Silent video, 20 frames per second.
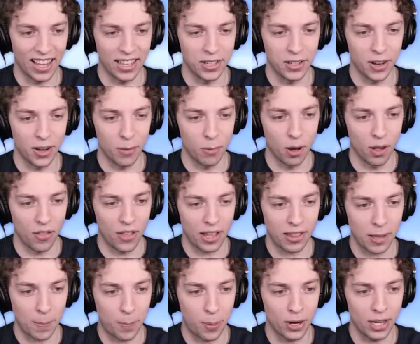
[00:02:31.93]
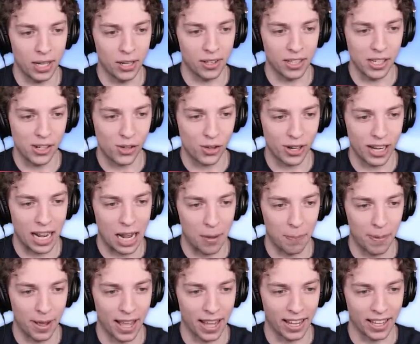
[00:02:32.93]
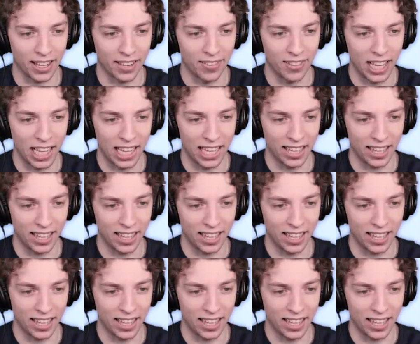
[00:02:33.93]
and you know what? That's a pretty looking tree out back. I mean,